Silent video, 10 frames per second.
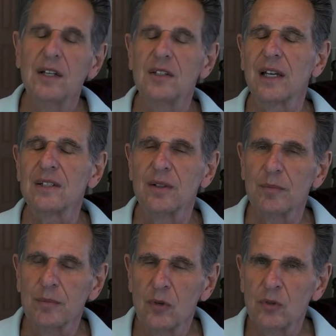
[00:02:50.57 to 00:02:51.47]
She has the
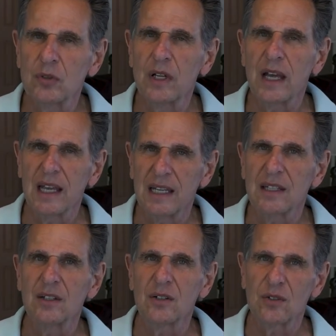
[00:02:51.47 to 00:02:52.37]
moon
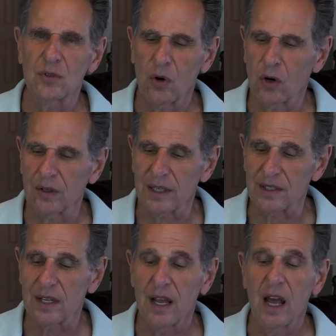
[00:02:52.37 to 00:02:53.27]
in
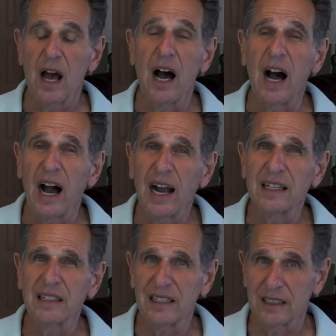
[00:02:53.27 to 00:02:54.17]
Taurus,
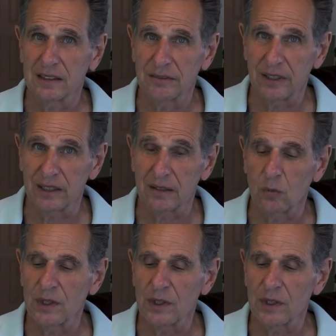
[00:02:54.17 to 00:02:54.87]
highly elevated.